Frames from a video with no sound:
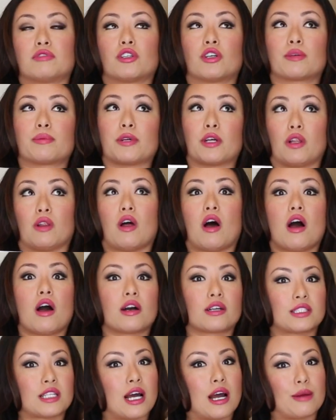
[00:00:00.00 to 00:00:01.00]
took me a
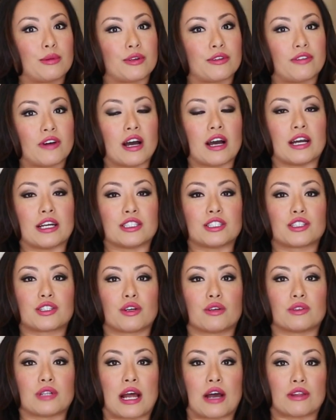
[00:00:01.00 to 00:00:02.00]
long time to find.
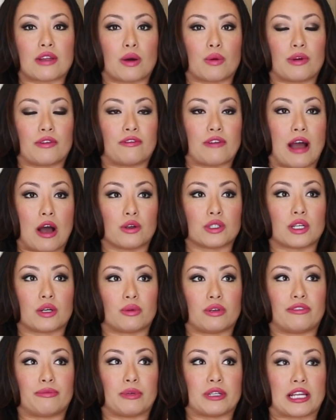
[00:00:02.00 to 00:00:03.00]
So now that we found
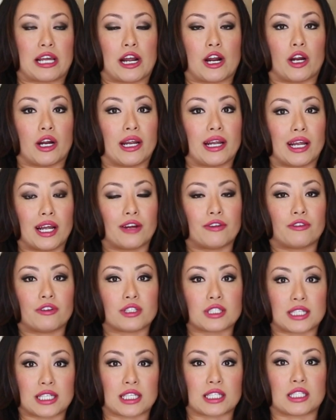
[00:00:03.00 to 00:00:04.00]
it, we've been carrying it for
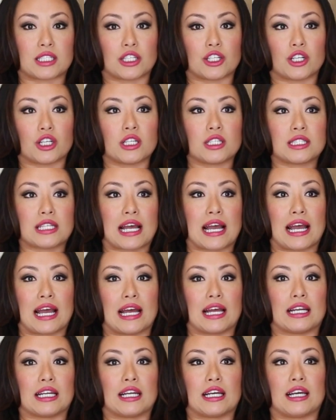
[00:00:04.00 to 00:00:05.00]
6 years,
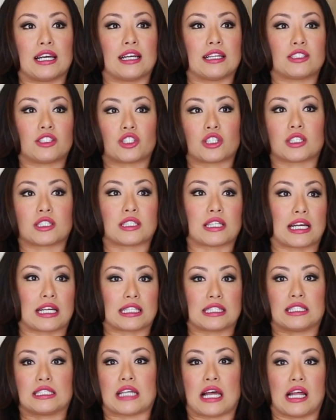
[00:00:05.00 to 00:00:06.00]
and it's just like
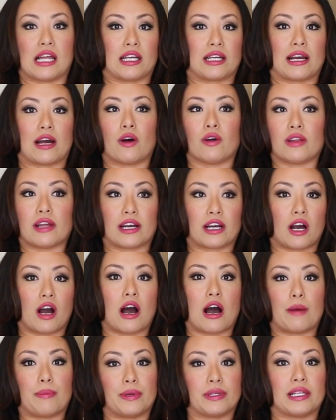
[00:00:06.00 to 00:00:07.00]
selling out like
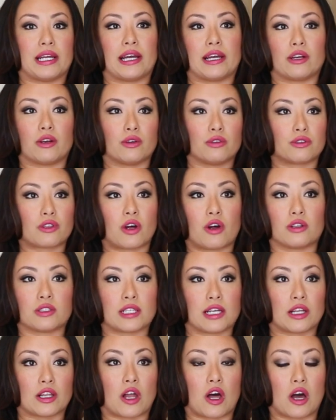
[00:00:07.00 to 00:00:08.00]
hot potatoes all
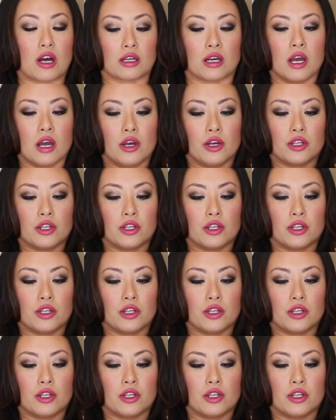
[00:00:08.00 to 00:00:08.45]
day long.